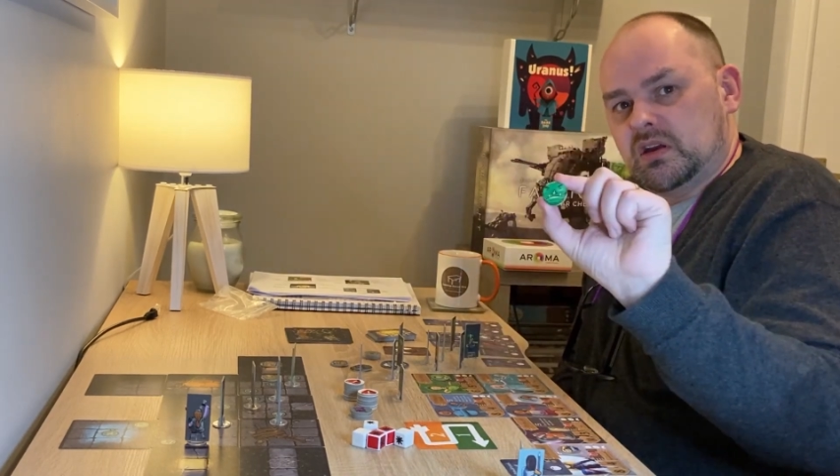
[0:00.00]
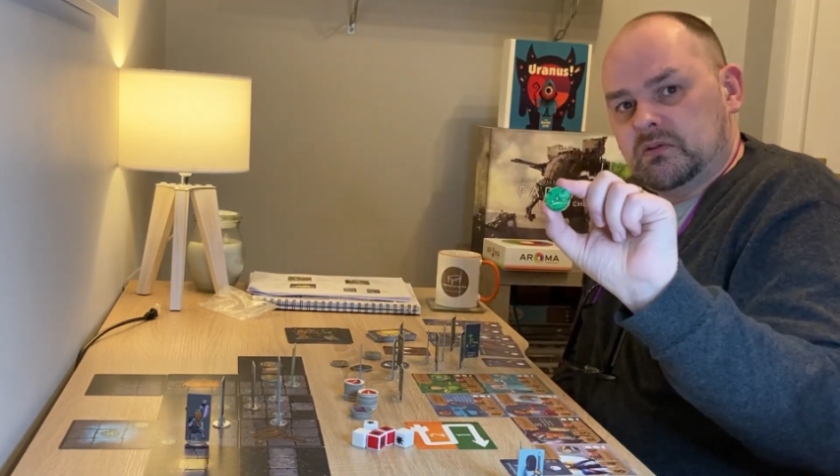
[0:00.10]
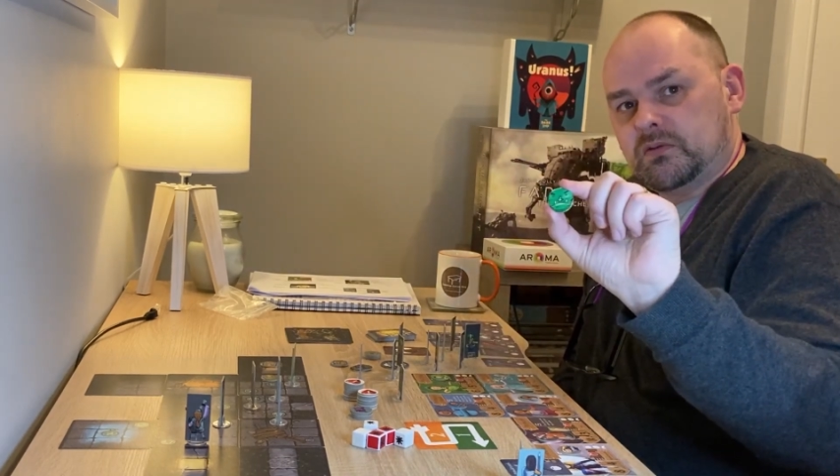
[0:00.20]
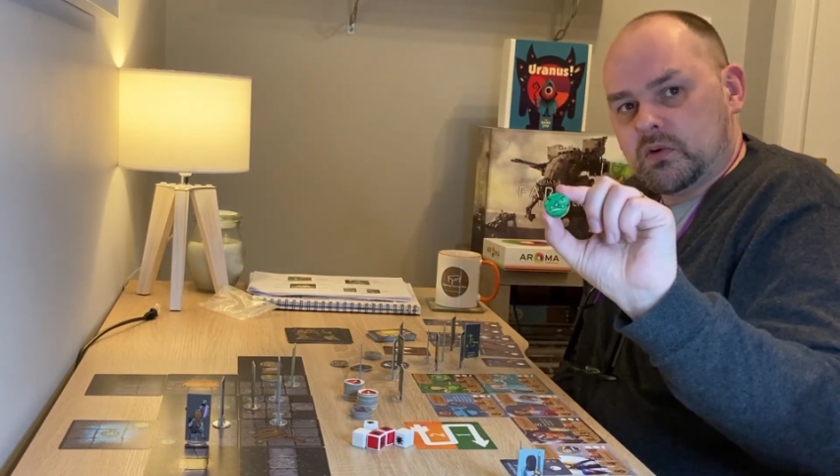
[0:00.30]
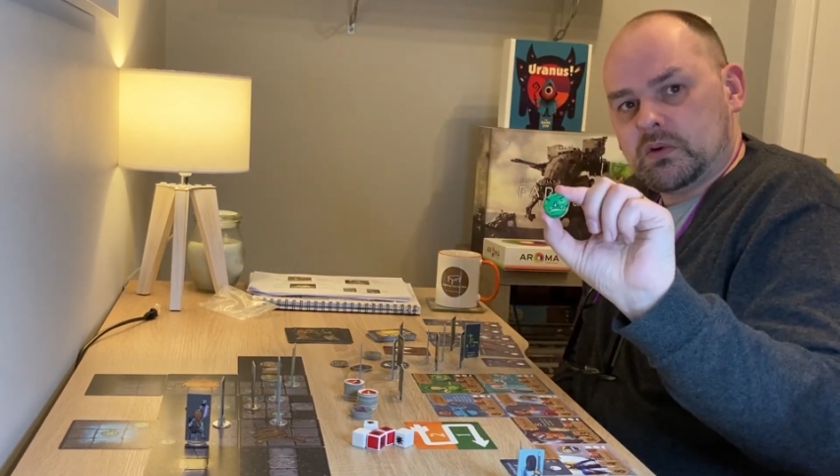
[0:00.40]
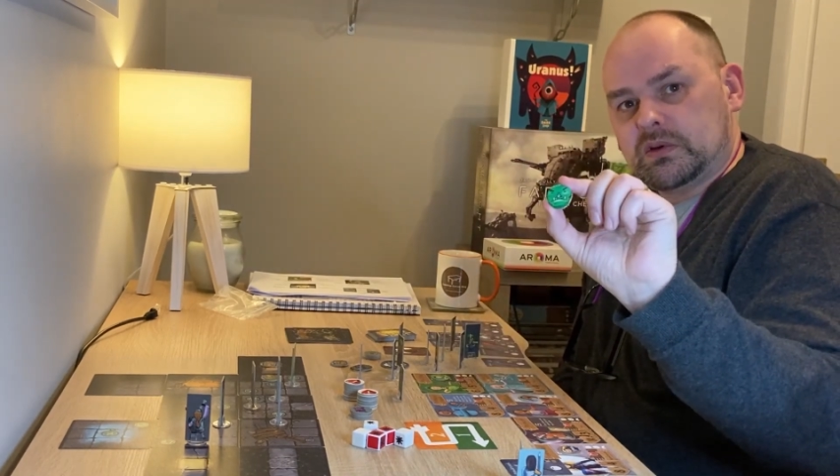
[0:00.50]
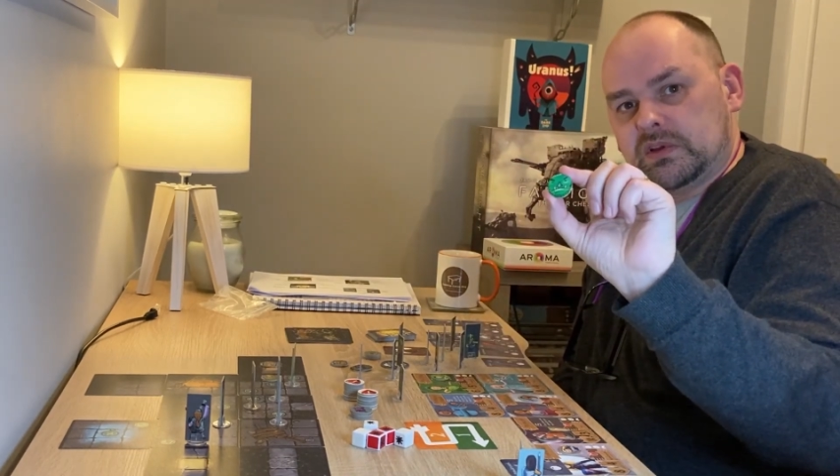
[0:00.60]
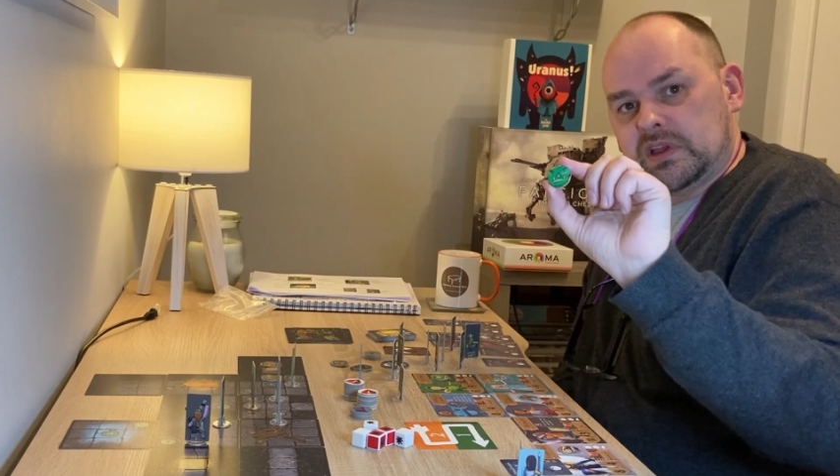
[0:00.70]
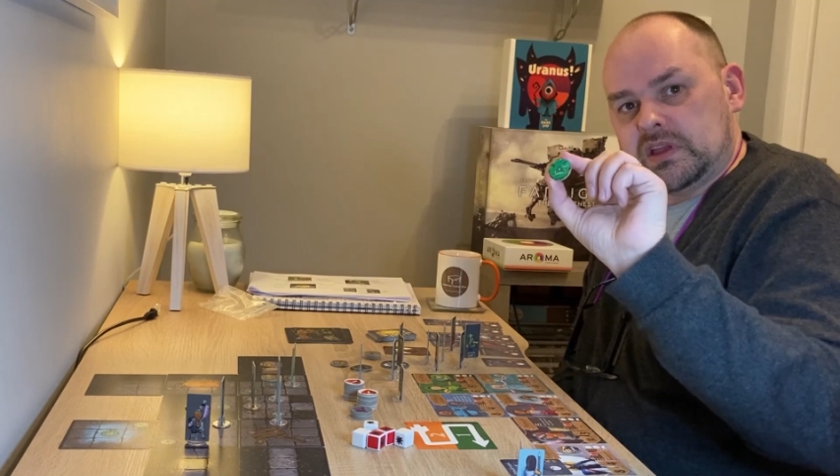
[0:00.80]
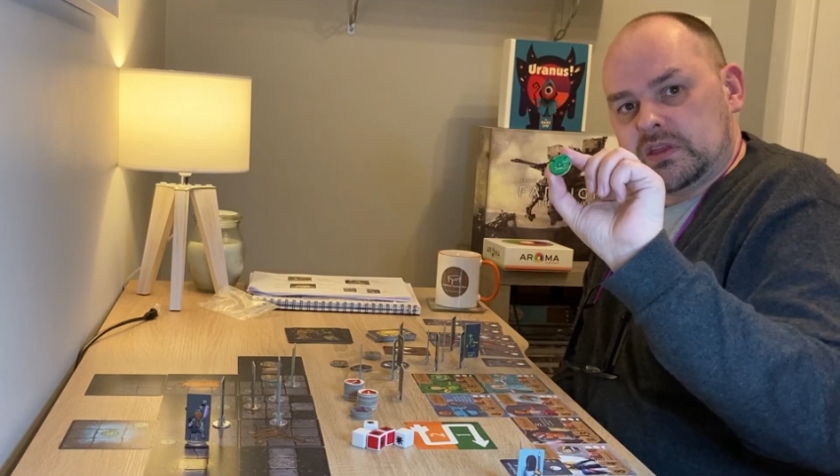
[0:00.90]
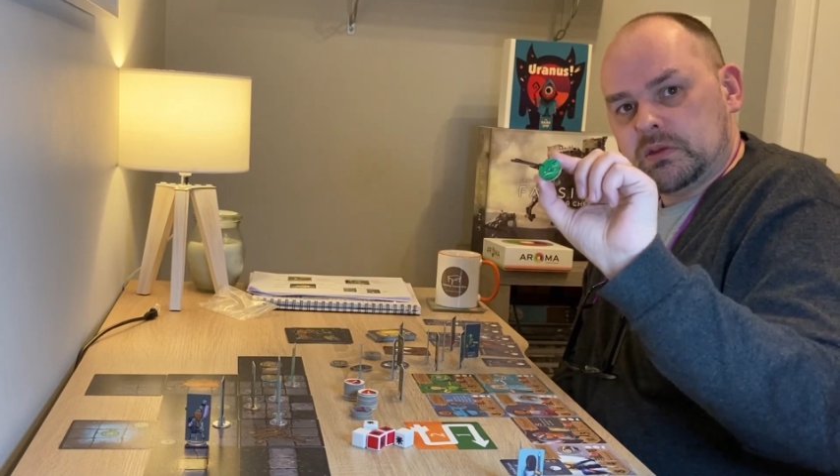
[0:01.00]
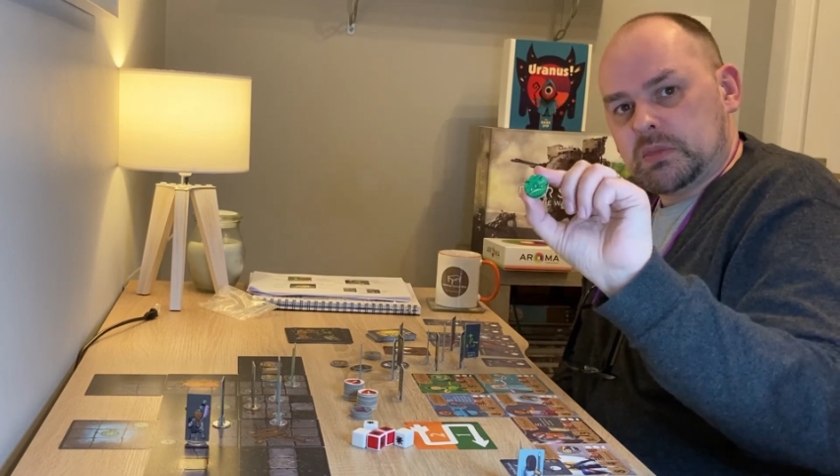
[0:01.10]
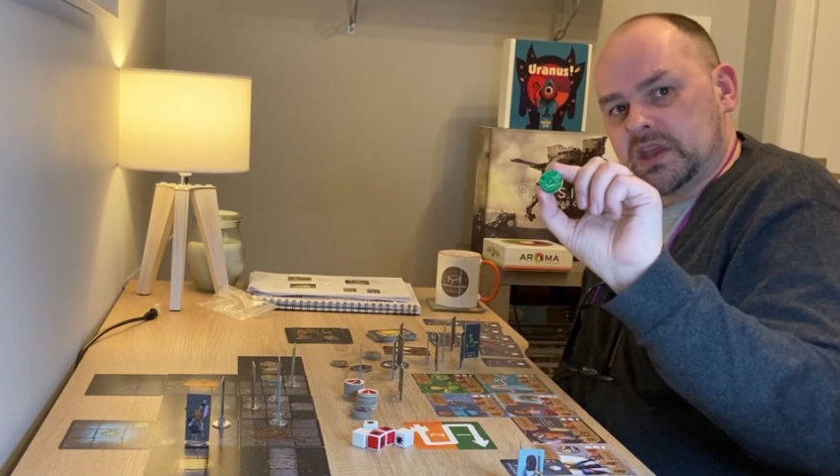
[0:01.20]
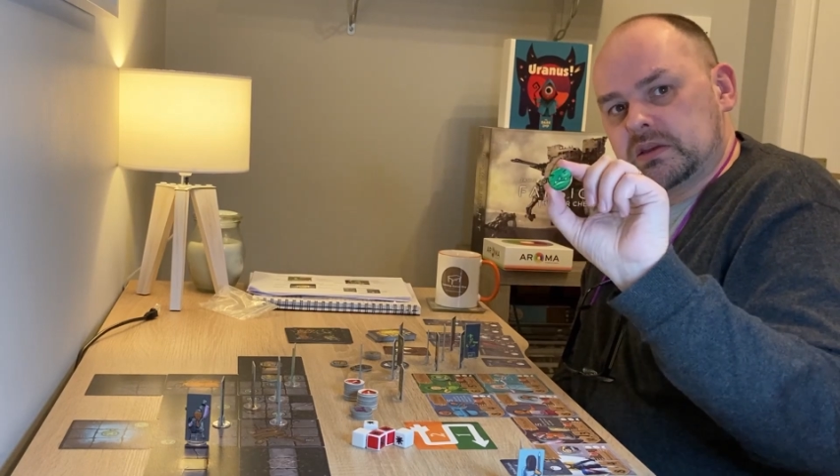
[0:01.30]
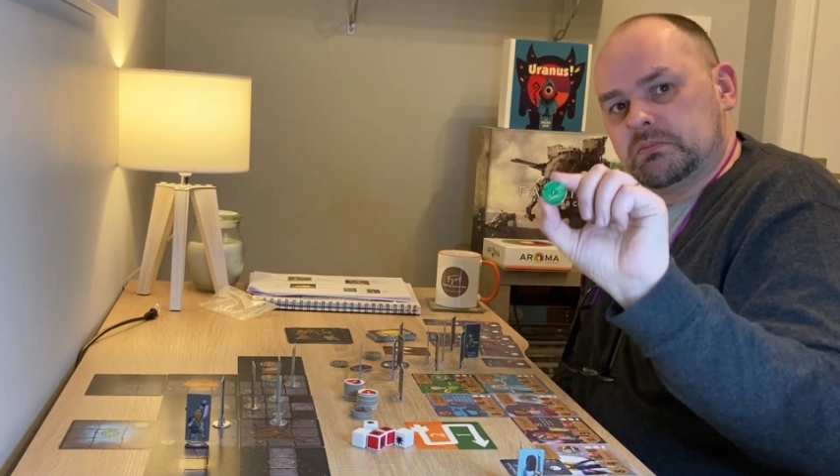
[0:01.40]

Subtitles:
for the big